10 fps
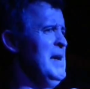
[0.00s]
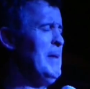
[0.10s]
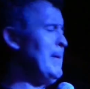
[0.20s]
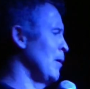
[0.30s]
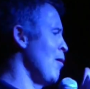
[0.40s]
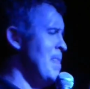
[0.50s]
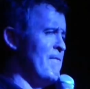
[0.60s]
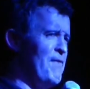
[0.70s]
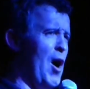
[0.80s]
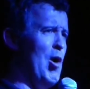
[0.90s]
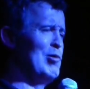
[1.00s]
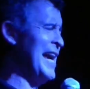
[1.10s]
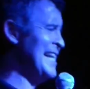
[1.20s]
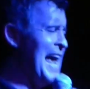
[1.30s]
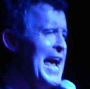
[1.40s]
People were on the phone
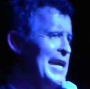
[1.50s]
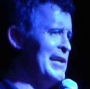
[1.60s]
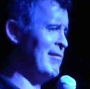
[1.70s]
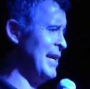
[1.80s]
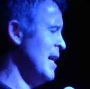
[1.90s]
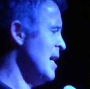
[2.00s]
getting angry,